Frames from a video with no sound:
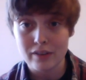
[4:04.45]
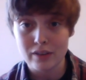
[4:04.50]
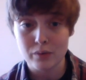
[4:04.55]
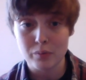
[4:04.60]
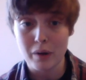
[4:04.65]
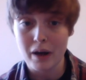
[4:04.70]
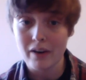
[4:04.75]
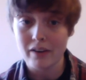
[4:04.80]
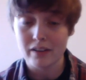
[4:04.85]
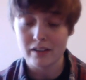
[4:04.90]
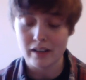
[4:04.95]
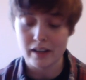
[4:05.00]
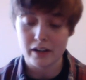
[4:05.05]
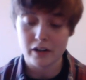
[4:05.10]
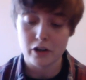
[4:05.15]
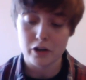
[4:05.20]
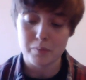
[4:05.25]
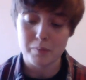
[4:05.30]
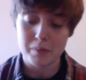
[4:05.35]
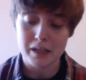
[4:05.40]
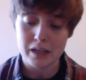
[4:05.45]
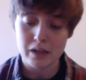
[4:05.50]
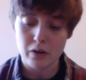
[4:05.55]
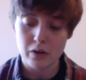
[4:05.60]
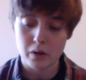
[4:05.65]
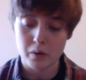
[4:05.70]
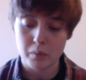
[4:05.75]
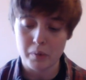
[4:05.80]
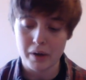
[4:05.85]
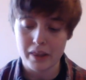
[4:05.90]
as well as I could be,
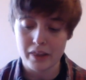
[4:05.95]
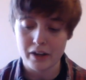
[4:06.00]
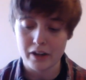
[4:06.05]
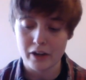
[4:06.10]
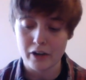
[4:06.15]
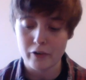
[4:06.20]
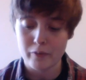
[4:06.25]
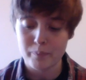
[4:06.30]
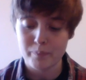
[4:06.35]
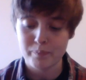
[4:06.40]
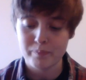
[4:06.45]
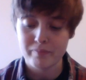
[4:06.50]
or whether